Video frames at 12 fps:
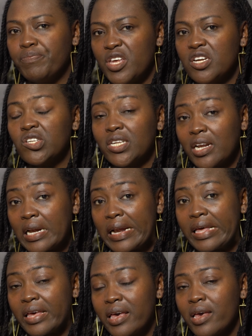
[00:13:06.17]
in
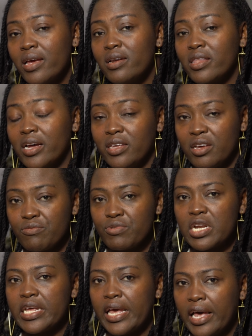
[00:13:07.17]
settling in, that can
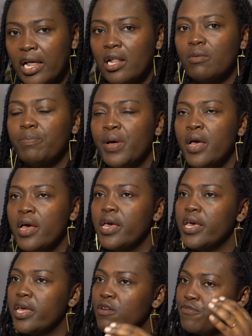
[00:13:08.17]
really help
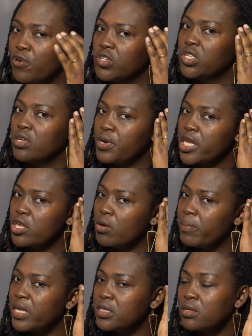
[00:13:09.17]
in fostering
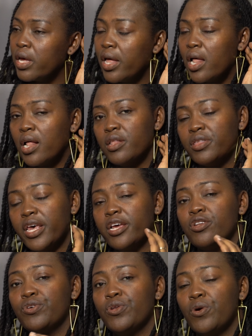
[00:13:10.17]
your mental health,
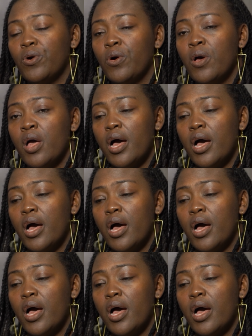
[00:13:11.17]
and, you know,